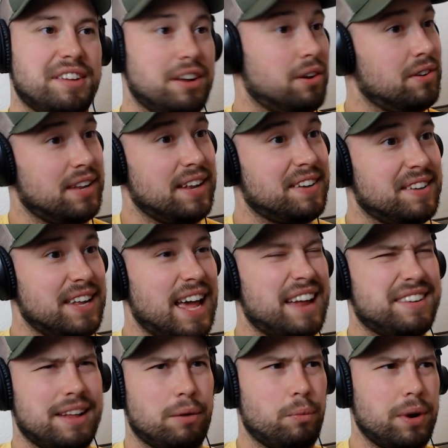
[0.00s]
You know, DC
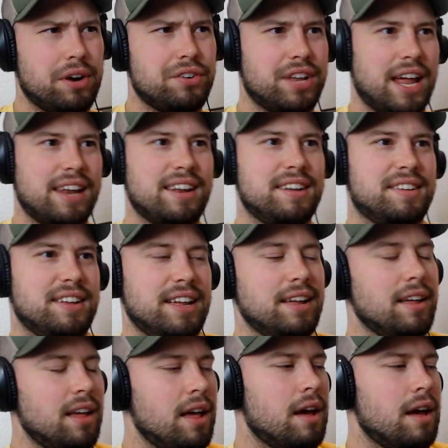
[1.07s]
has that weird tendency.